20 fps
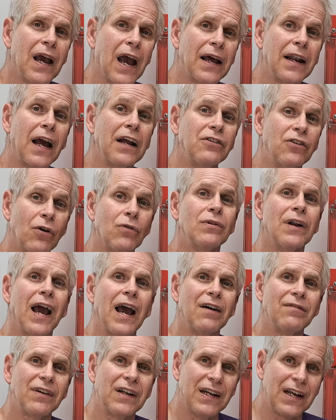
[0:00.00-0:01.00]
and I don't
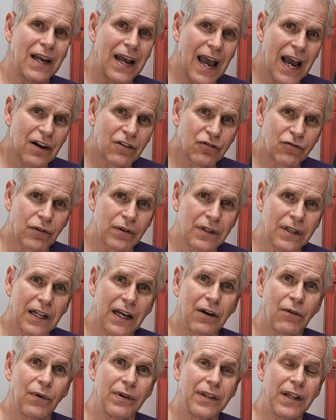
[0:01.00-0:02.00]
have any extra
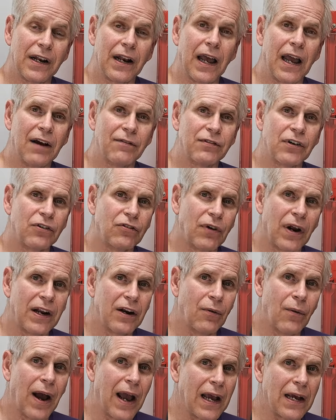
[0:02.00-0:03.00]
liquid that I have to drain
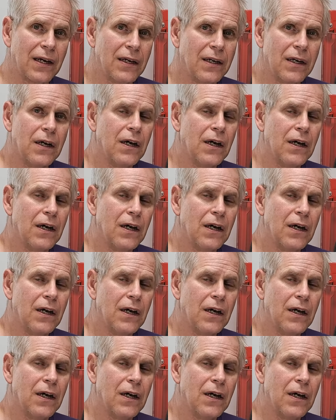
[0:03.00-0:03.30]
away.